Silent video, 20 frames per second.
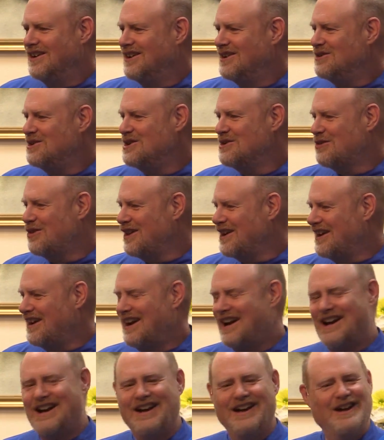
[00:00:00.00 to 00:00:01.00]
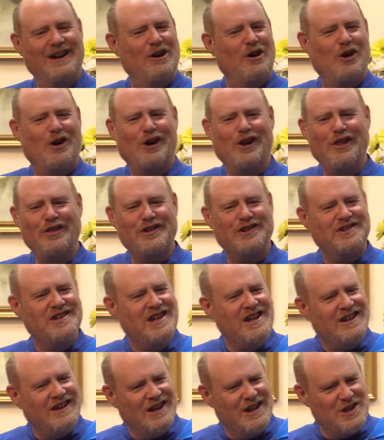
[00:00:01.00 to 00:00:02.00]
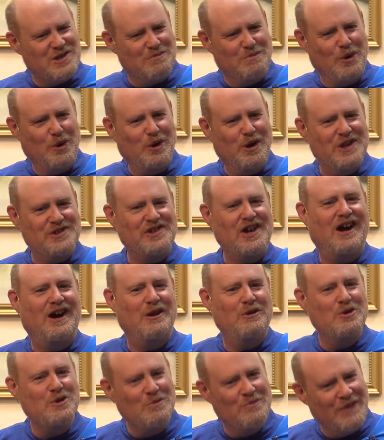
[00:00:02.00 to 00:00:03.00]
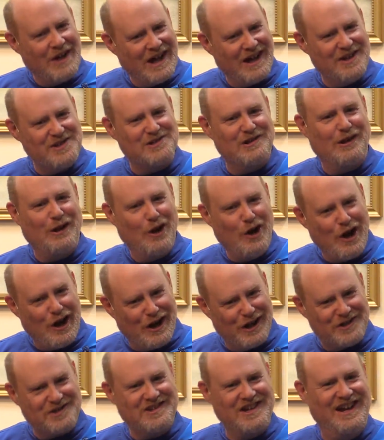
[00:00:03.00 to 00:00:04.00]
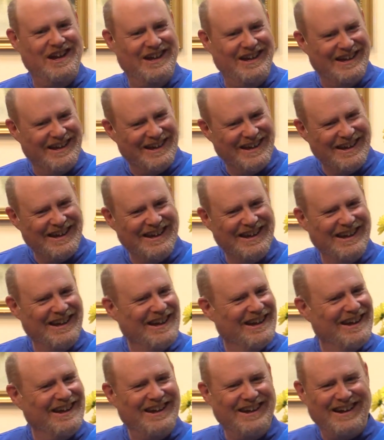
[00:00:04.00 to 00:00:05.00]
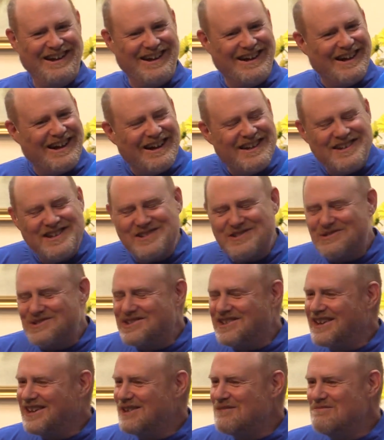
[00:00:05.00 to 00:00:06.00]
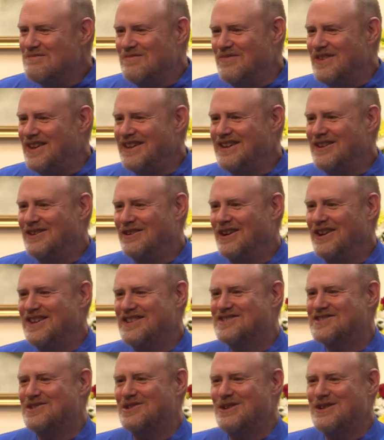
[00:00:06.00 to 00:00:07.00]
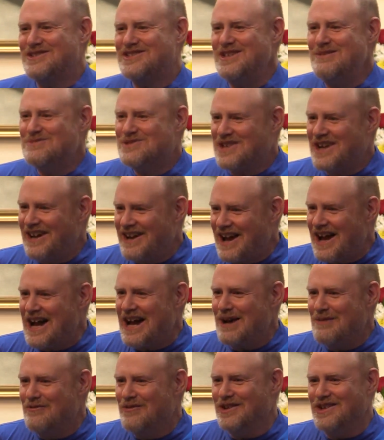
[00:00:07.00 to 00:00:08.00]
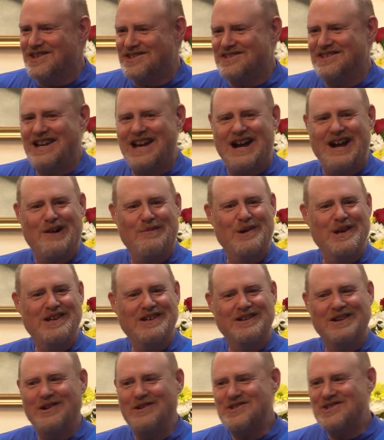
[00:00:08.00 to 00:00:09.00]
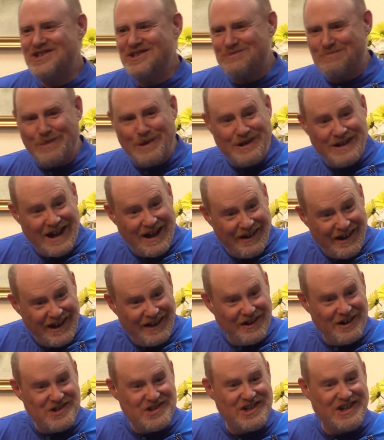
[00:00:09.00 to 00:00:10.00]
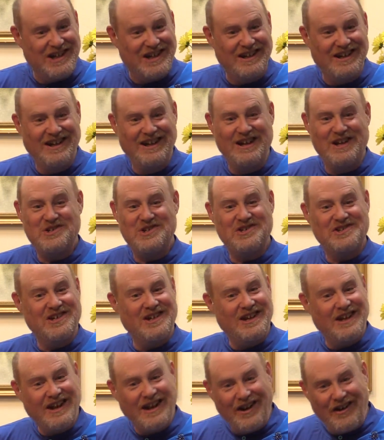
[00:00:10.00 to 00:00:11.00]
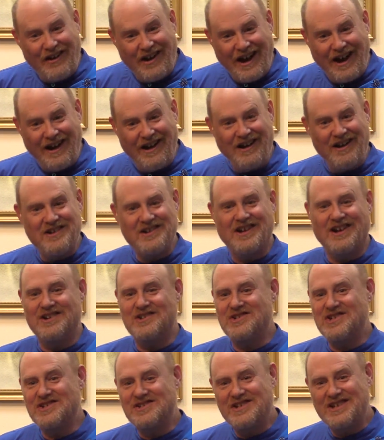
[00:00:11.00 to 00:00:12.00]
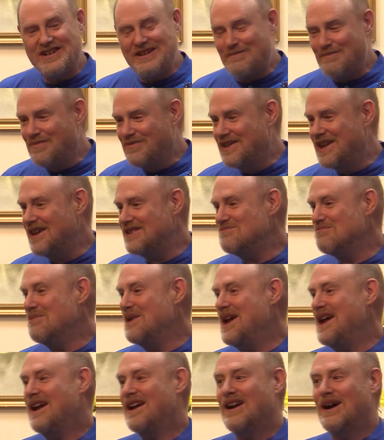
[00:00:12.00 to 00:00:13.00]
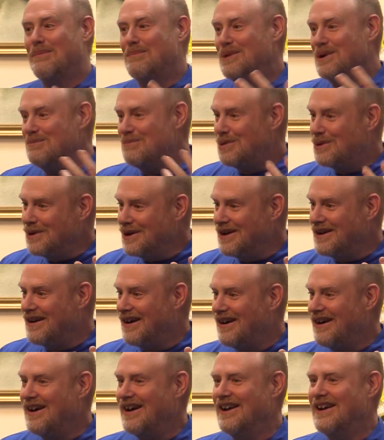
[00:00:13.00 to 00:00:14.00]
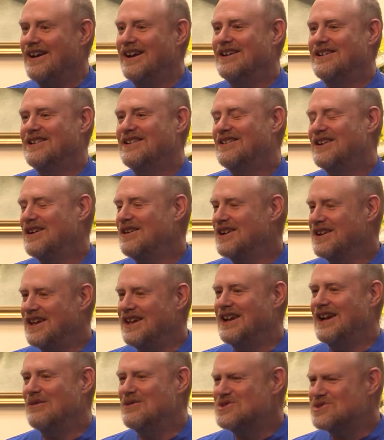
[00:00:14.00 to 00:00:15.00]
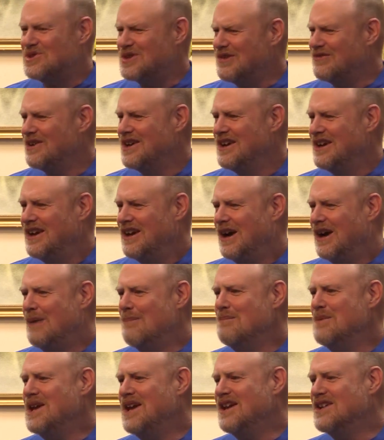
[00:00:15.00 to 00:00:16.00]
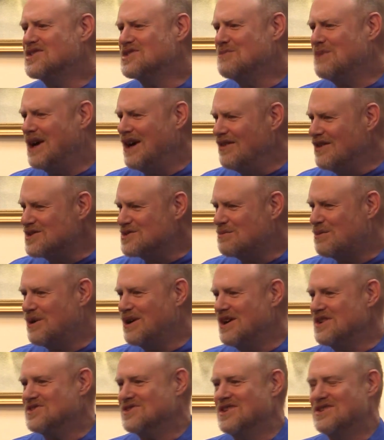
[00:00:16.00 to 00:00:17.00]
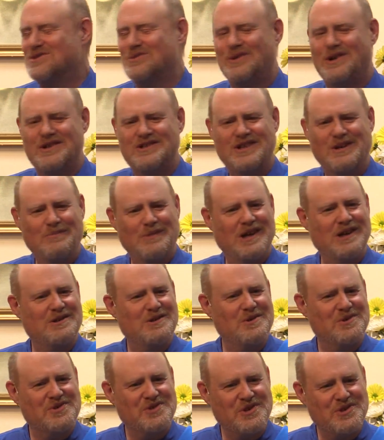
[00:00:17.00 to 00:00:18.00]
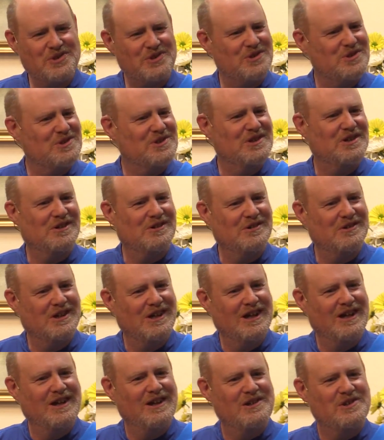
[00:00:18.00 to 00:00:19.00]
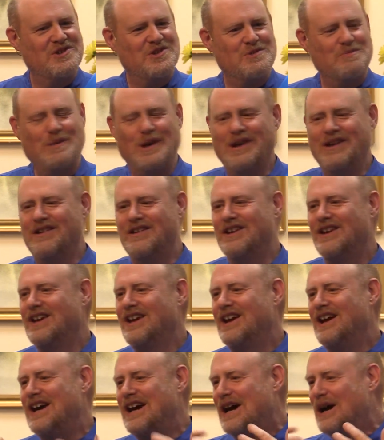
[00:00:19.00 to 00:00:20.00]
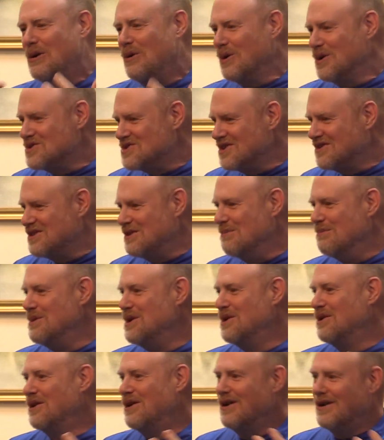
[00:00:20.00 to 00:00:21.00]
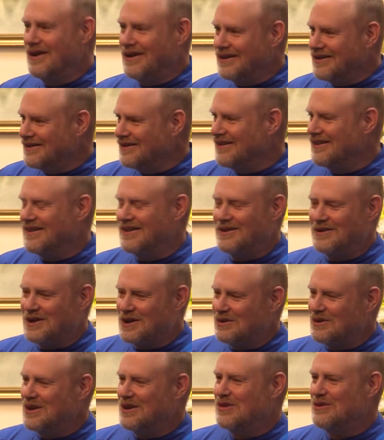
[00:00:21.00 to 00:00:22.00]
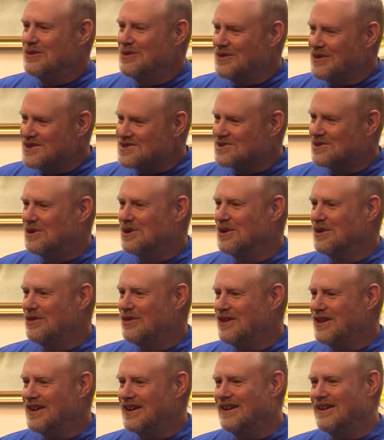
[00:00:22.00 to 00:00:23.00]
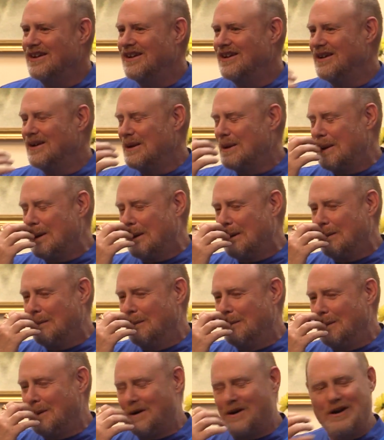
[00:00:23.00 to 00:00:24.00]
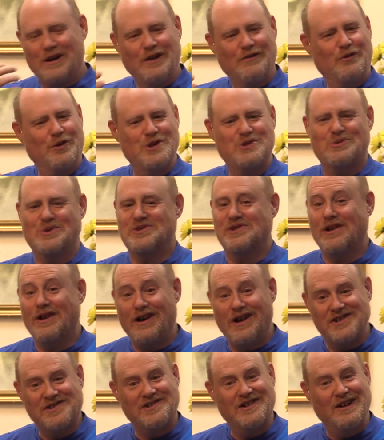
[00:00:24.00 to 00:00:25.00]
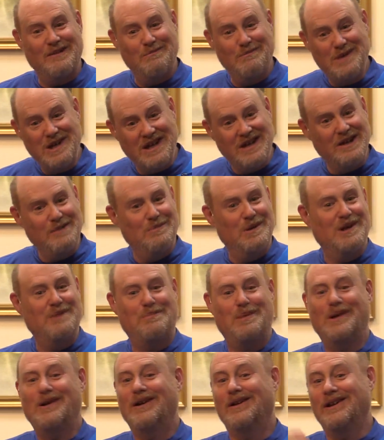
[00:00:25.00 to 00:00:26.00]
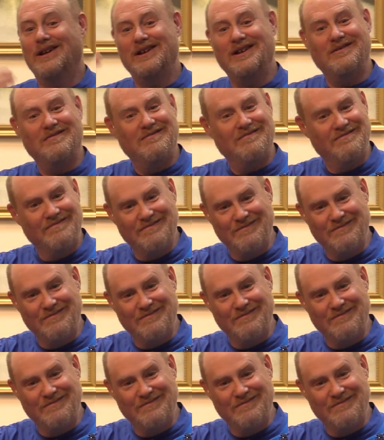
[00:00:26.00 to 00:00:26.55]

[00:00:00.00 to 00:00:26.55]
you know, you think all the teenage boys on whom that is lost. I just was like, you know, it sort of seems kind of obvious now, but you know, she's putting out energy. She's going to get her hair done. She's going to get makeup and put it on. You know, again, I was sort of amazed by this process, watching my two sisters, you know, spend hours at the mirror and, you know, going through this whole thing, all of which was lost on me, but apparently